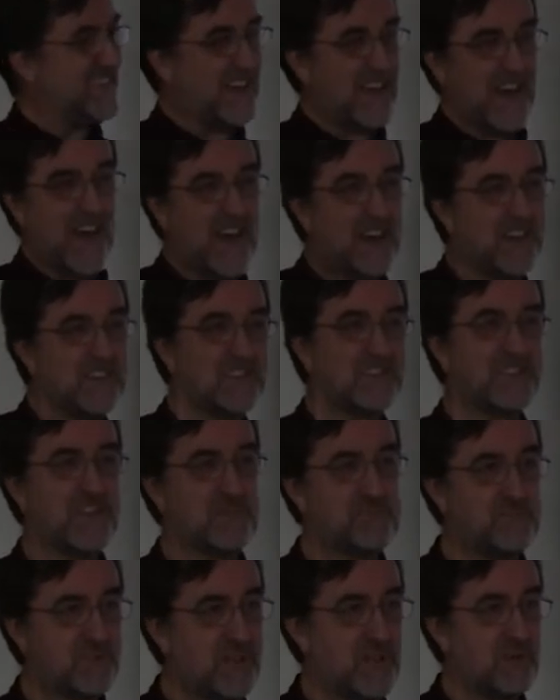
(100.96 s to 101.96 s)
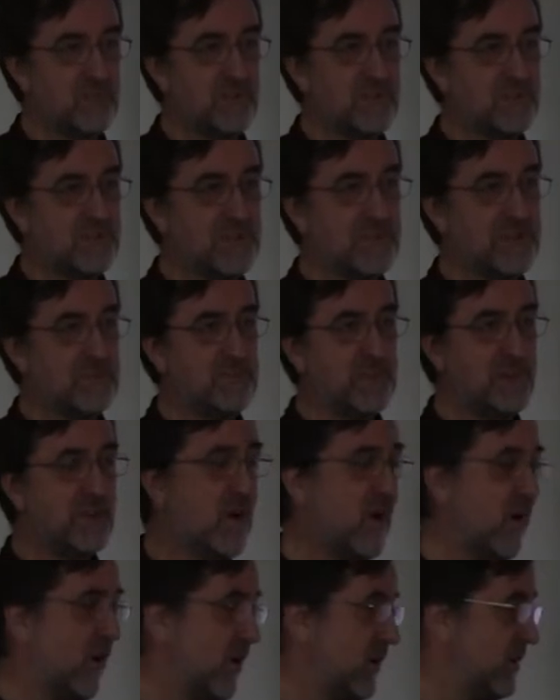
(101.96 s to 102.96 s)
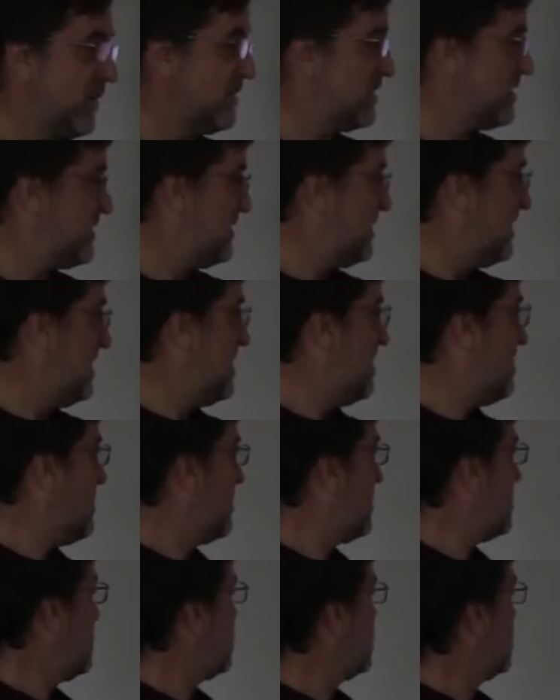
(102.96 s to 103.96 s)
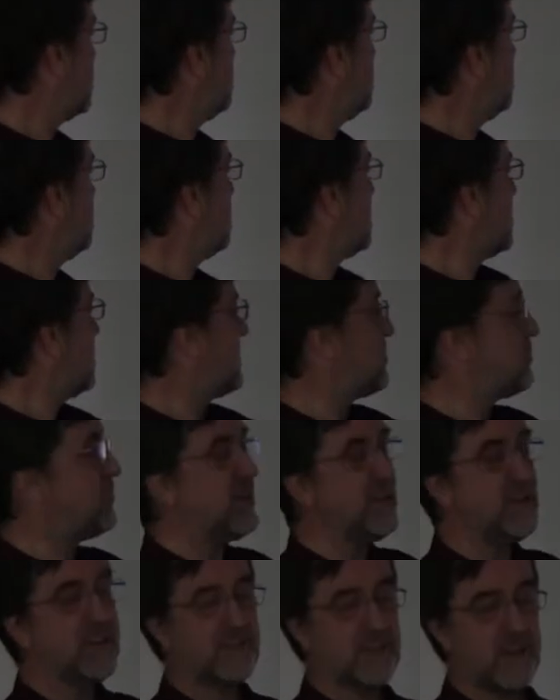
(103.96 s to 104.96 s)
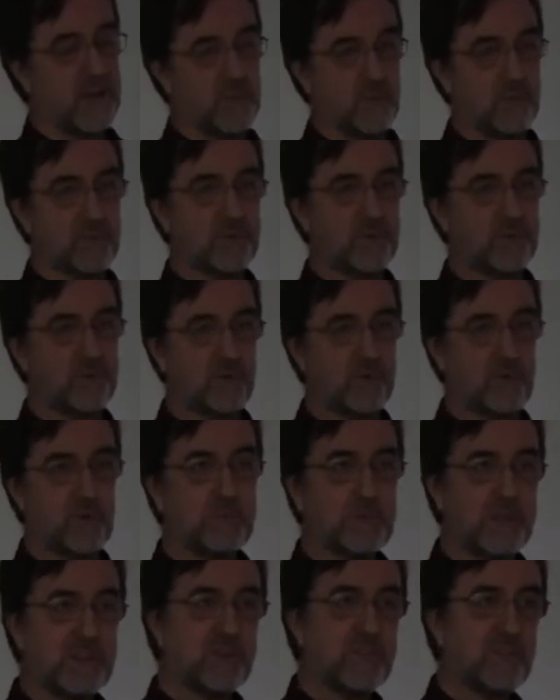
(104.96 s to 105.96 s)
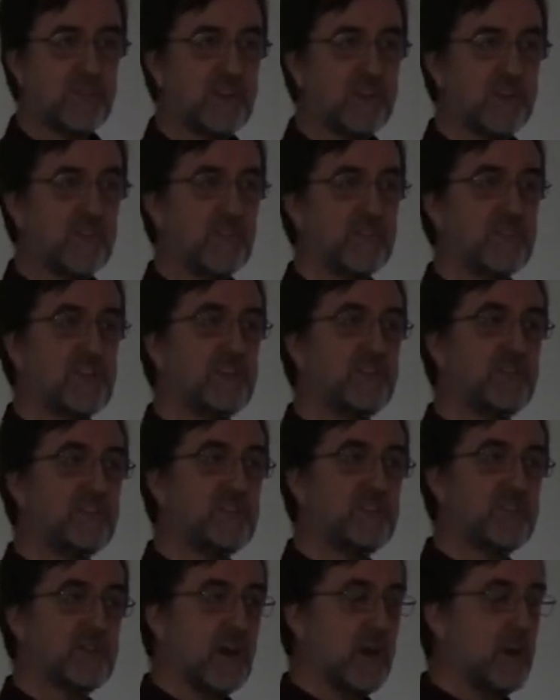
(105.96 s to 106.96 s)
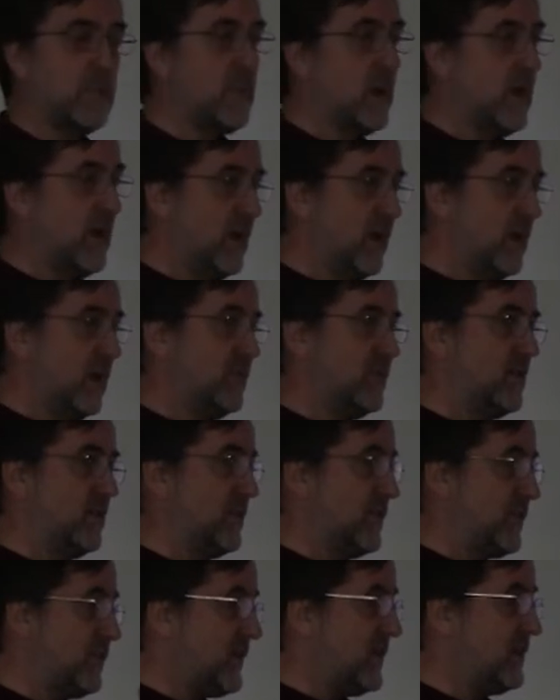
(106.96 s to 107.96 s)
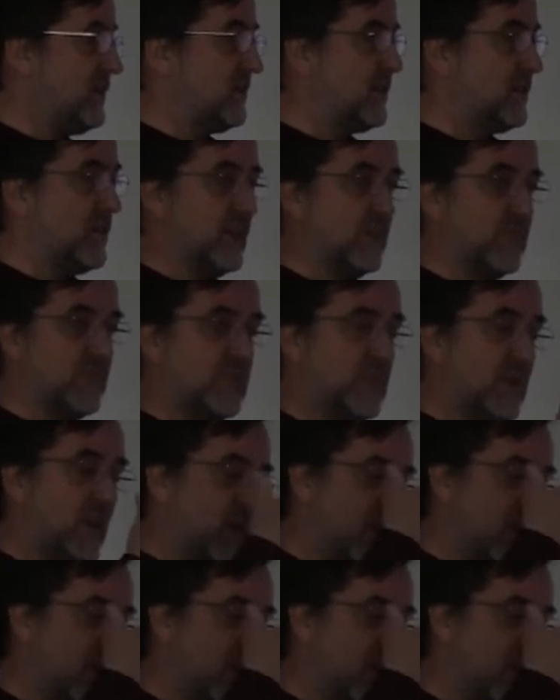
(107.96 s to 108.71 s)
How does that play with GDPR? Okay, so then we look at the ping time, 34 milliseconds. That is the time that the signal takes